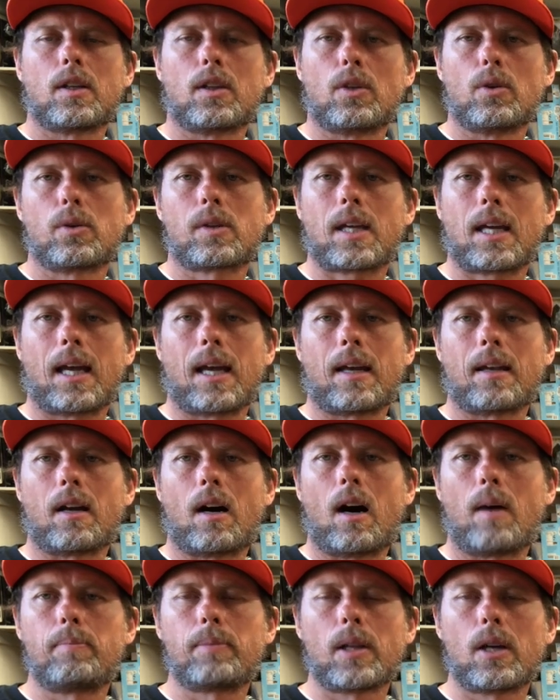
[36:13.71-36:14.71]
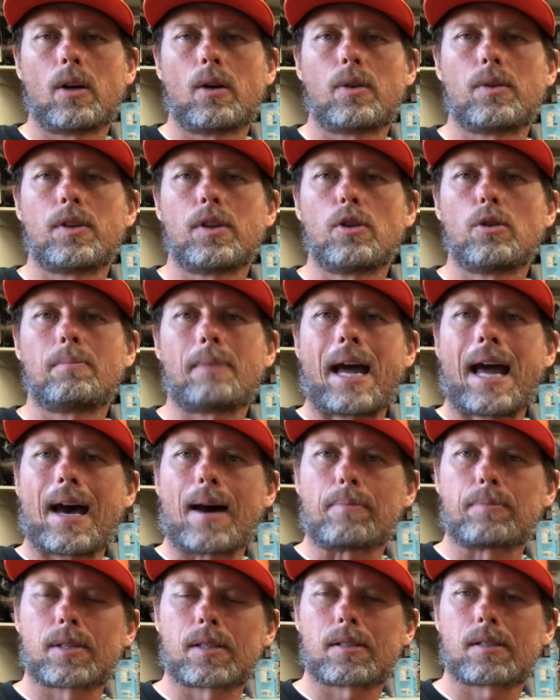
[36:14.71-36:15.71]
You can upload new
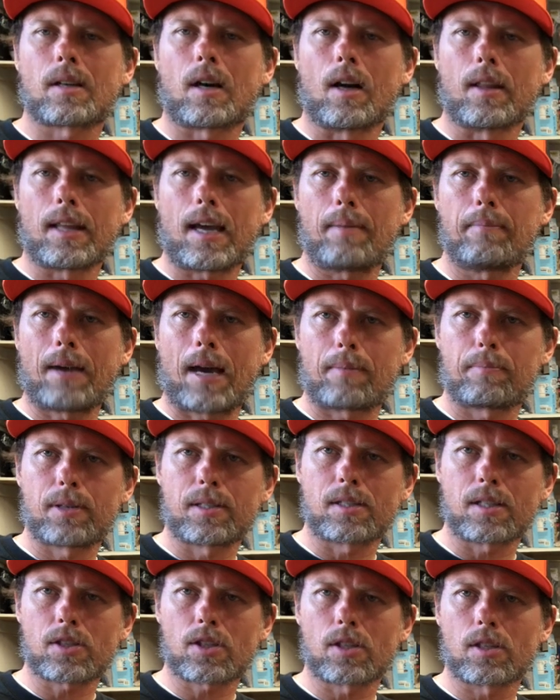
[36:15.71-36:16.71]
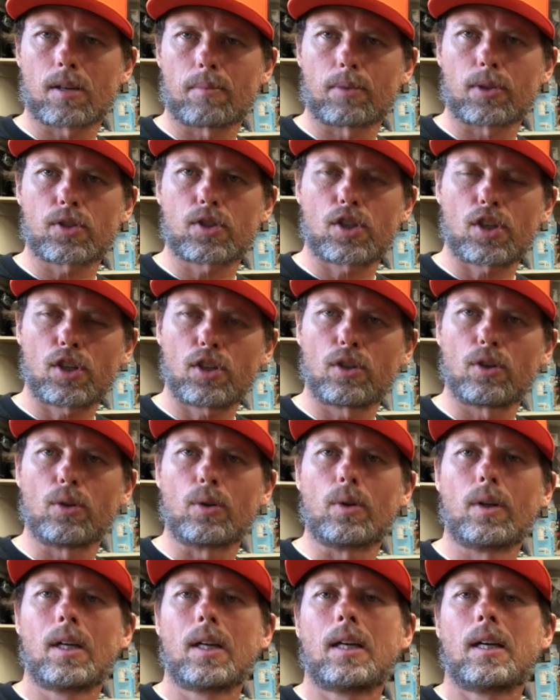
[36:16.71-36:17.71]
maps on that map position number
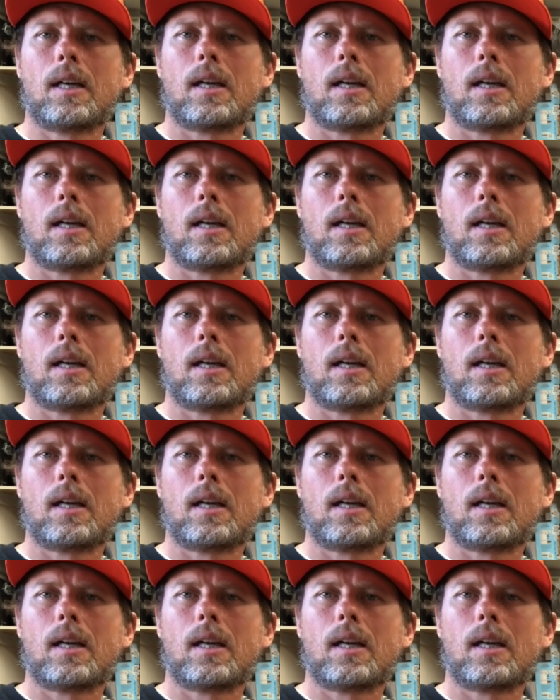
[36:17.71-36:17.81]
two.